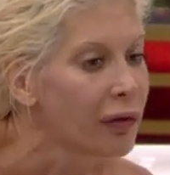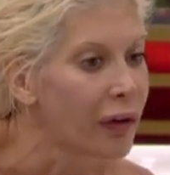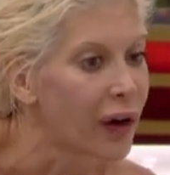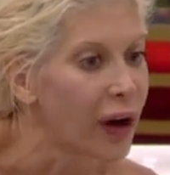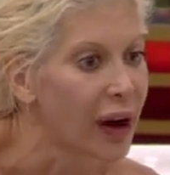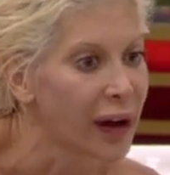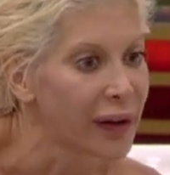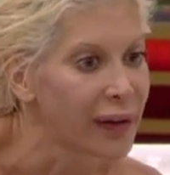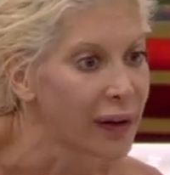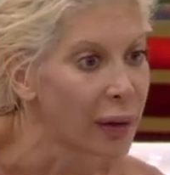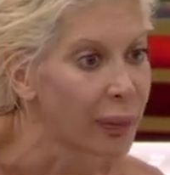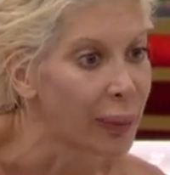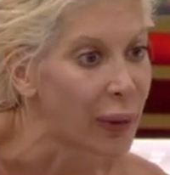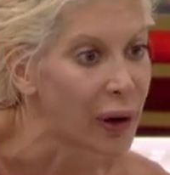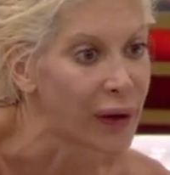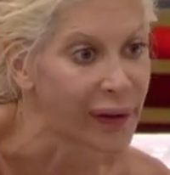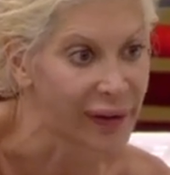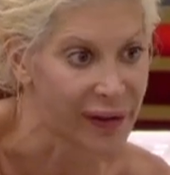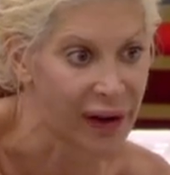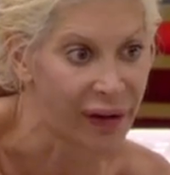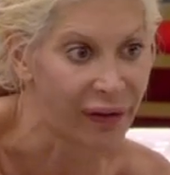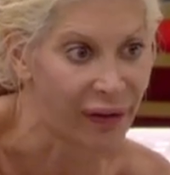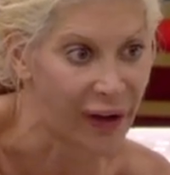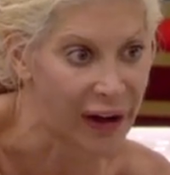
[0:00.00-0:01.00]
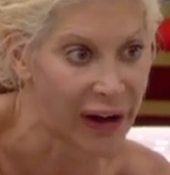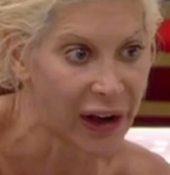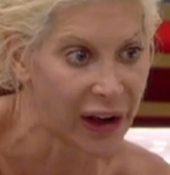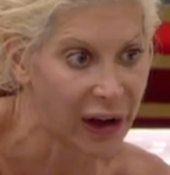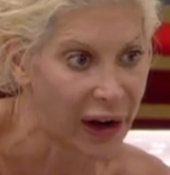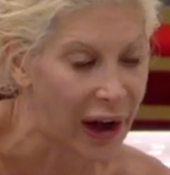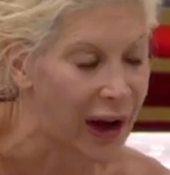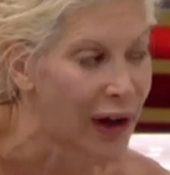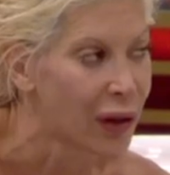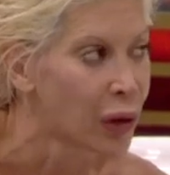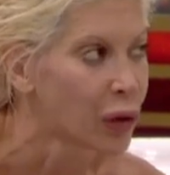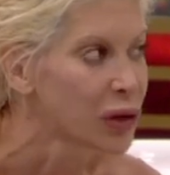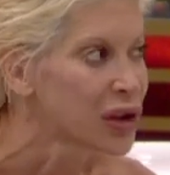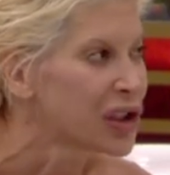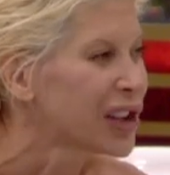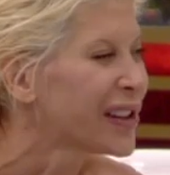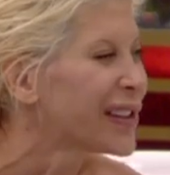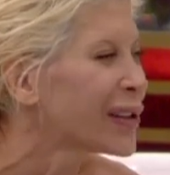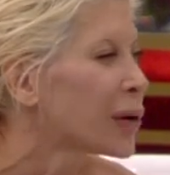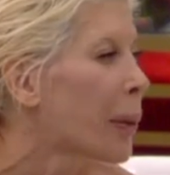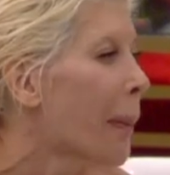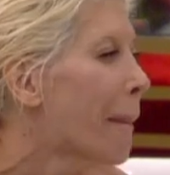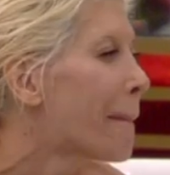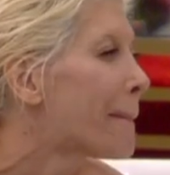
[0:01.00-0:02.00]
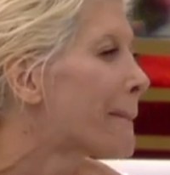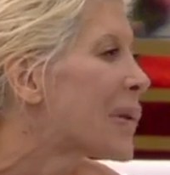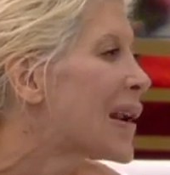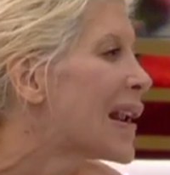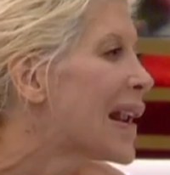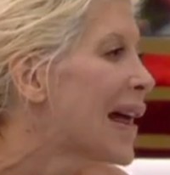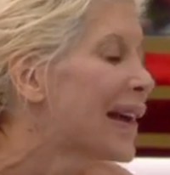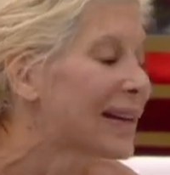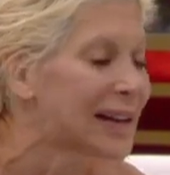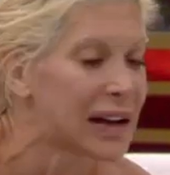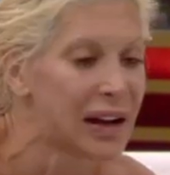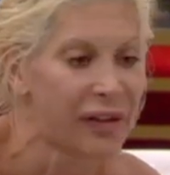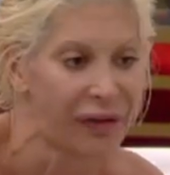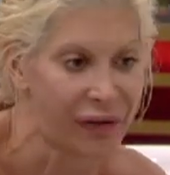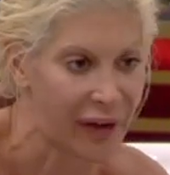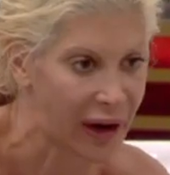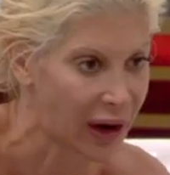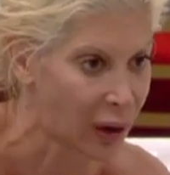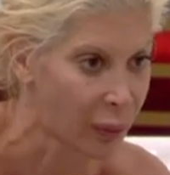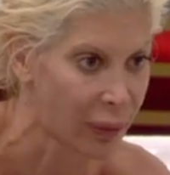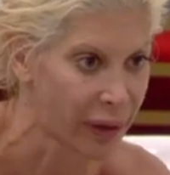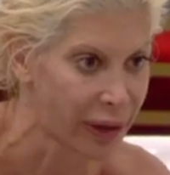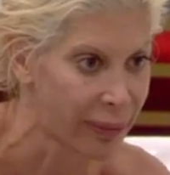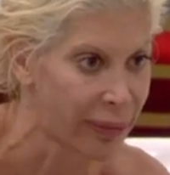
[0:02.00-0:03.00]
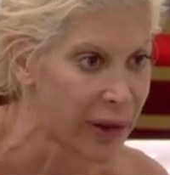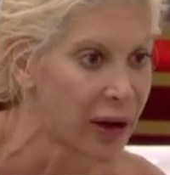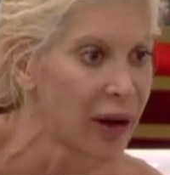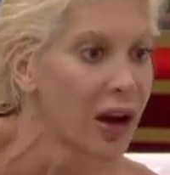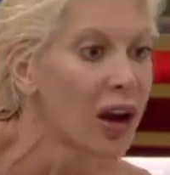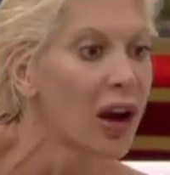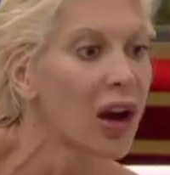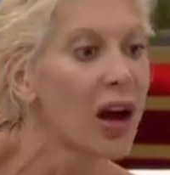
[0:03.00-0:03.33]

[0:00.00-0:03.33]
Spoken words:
For example, Stephanie, I know she's completely fake with me.